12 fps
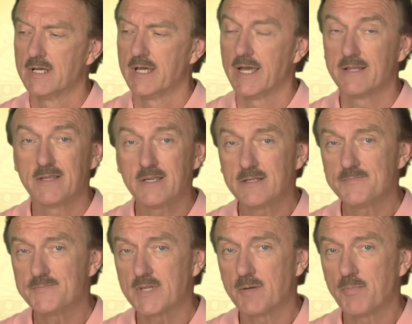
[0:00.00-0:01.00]
And
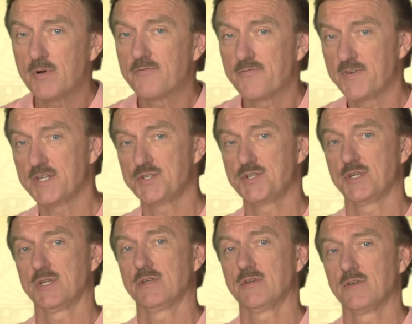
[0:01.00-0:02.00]
then, upon
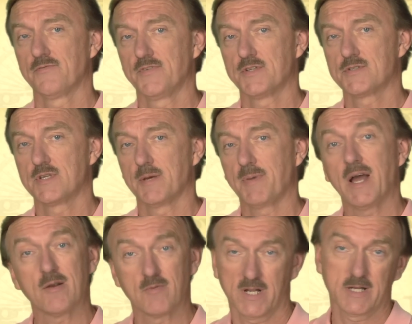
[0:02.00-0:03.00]
finishing your fifth step,
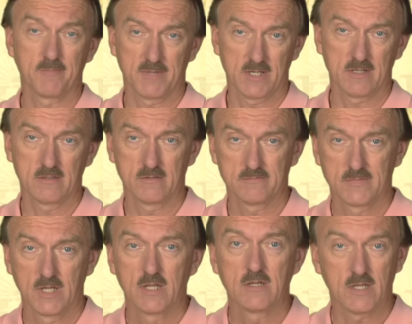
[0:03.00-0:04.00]
I recommend
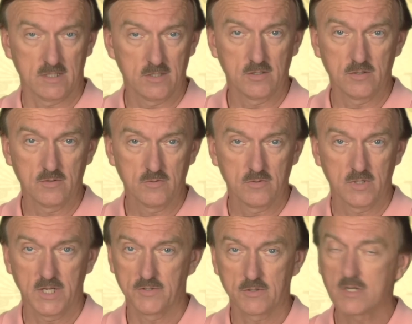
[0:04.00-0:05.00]
that you
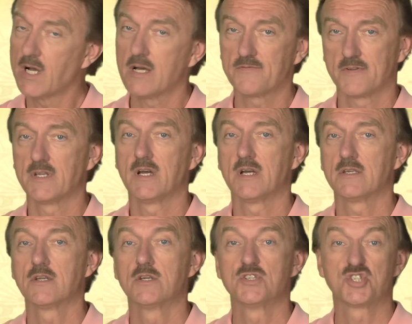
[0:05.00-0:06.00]
and your confidant
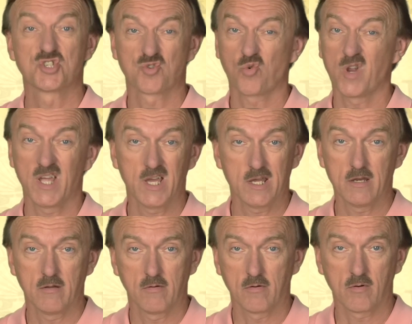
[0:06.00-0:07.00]
shred
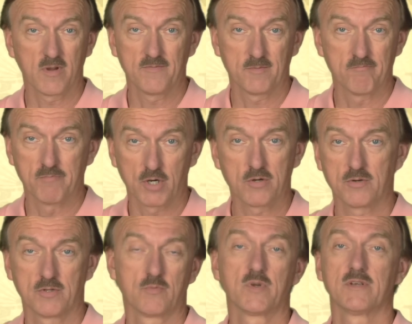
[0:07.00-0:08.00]
or even
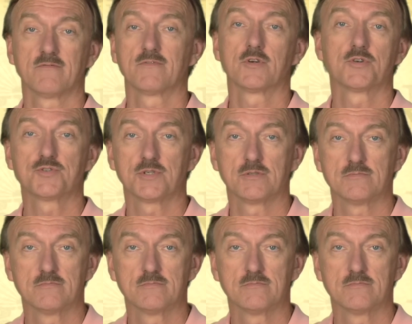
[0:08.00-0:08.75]
burn the written version.